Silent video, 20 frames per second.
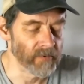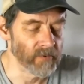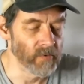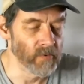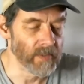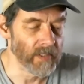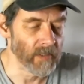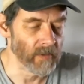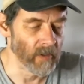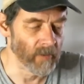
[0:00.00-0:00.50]
2
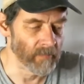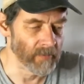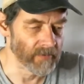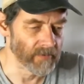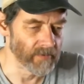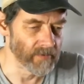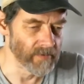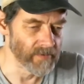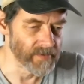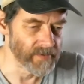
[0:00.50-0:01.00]

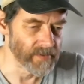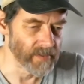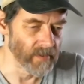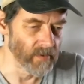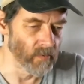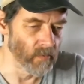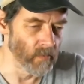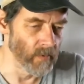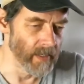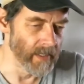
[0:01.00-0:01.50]
kilometers
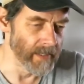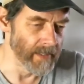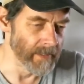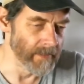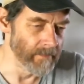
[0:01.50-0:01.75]
away.